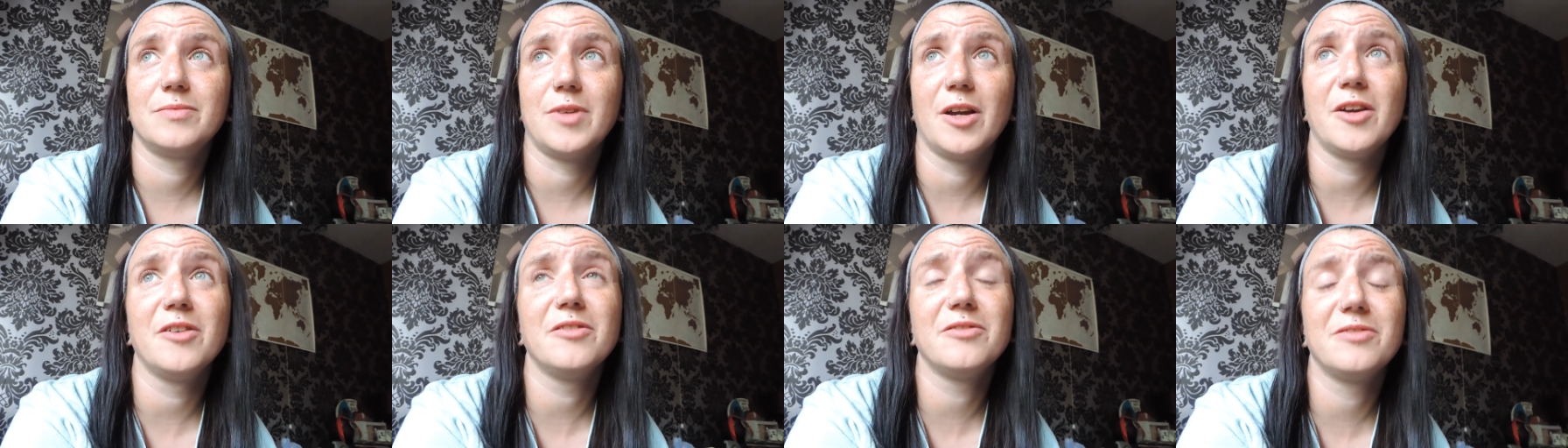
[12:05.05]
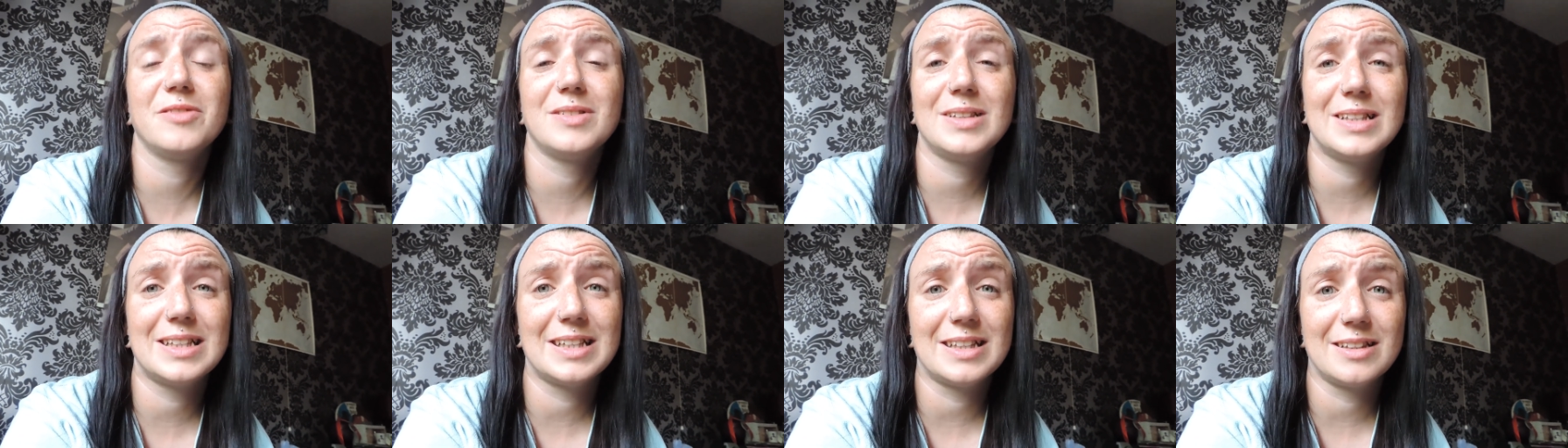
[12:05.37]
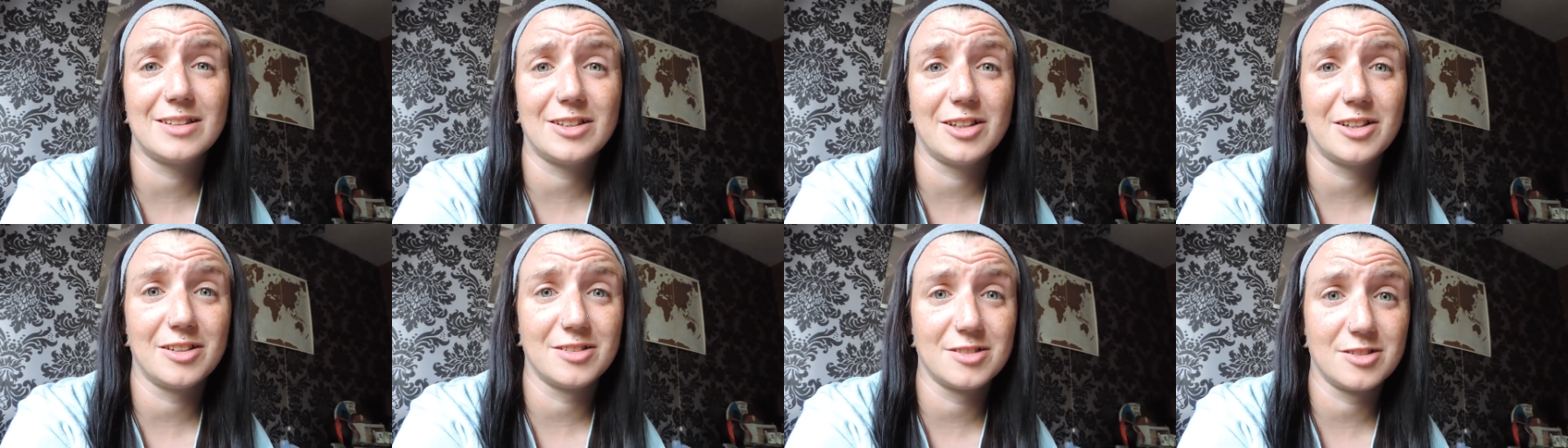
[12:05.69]
hopefully
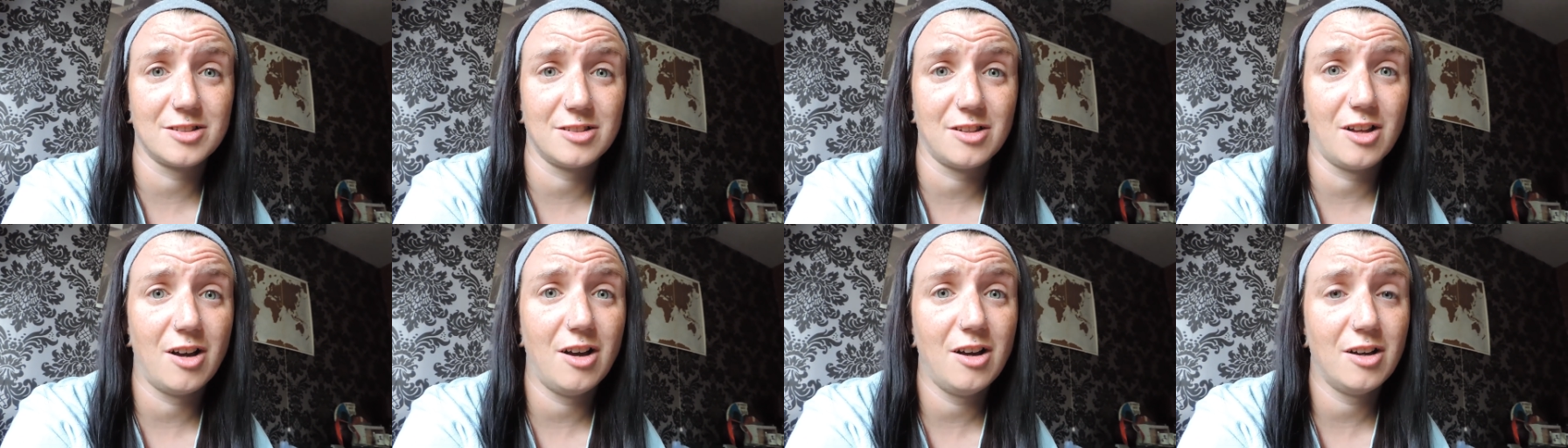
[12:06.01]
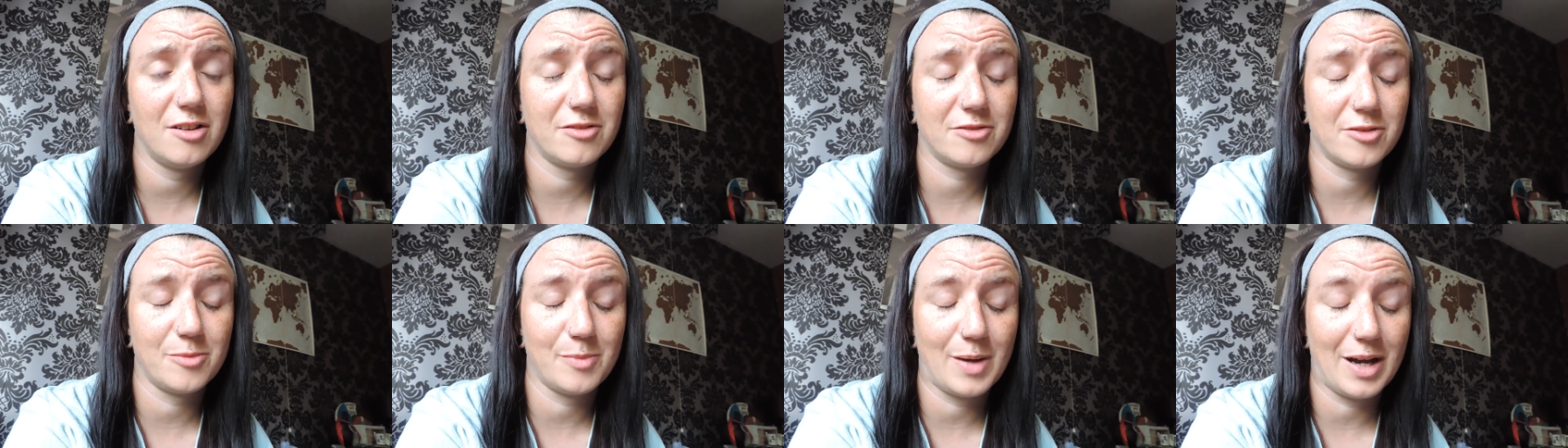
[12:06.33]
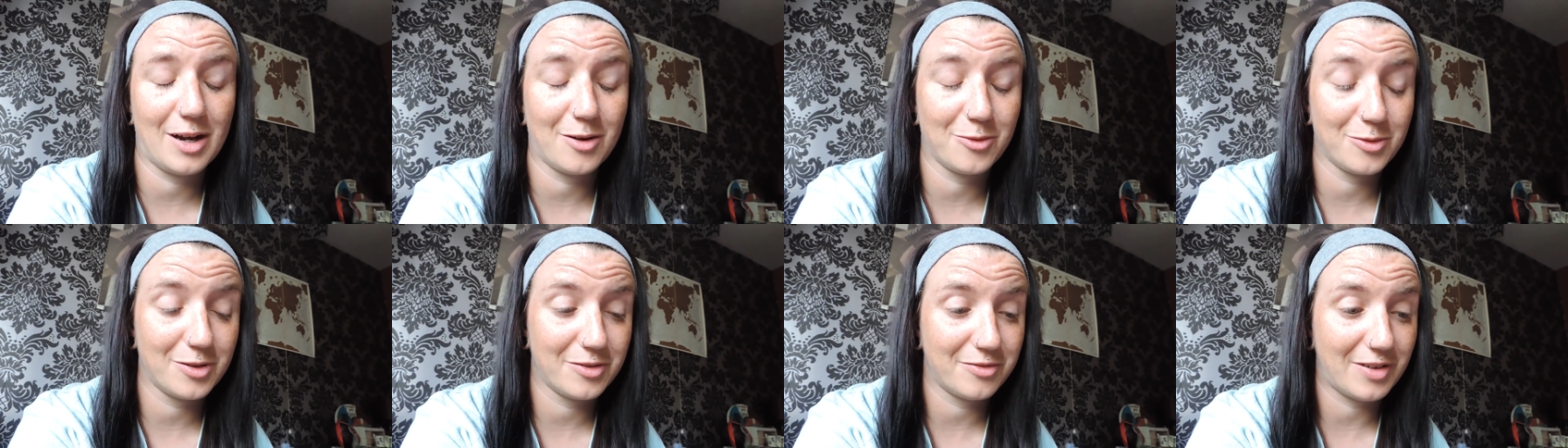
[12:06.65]
learned a lot from
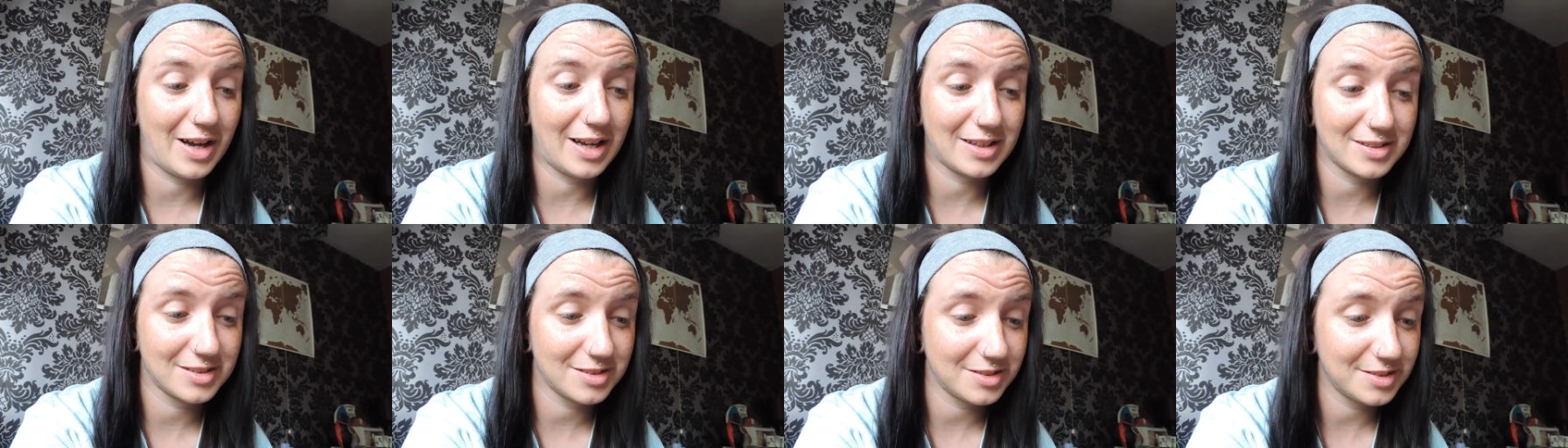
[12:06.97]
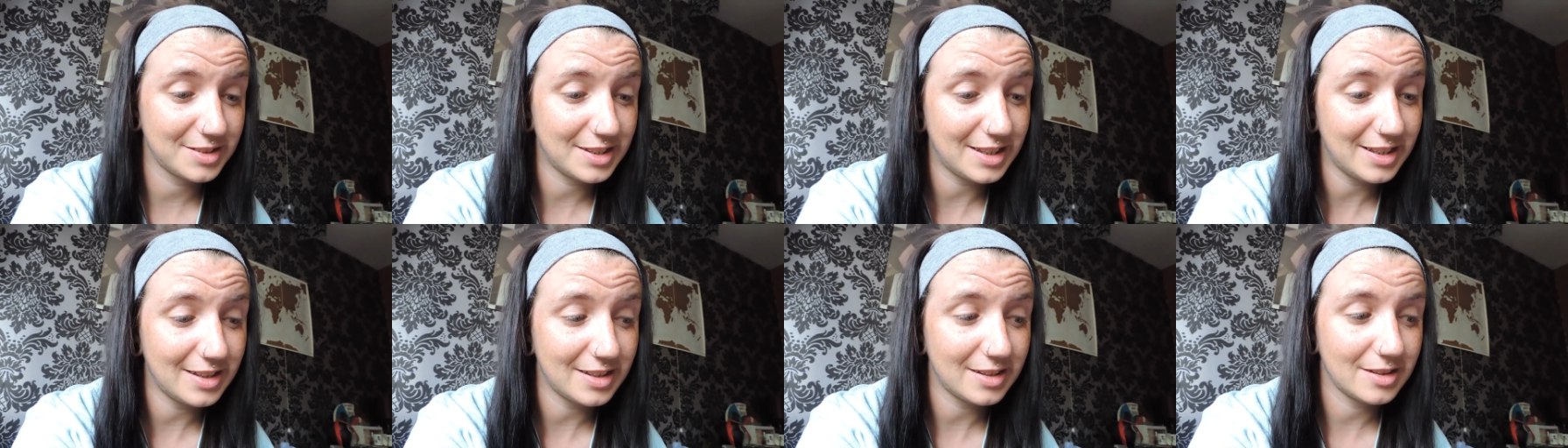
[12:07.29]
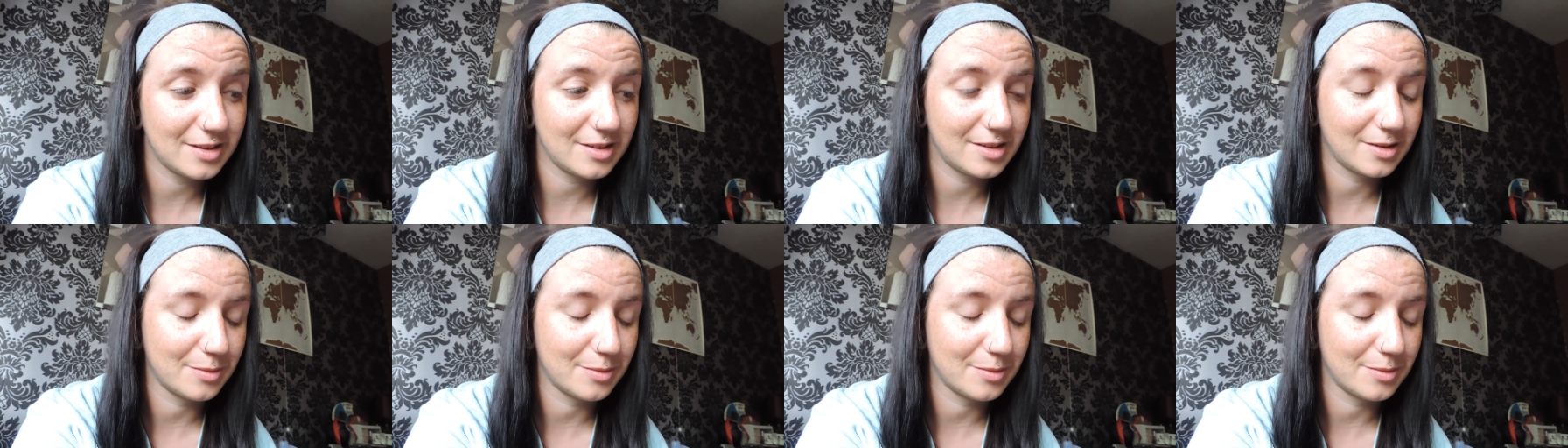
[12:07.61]
how we've handled it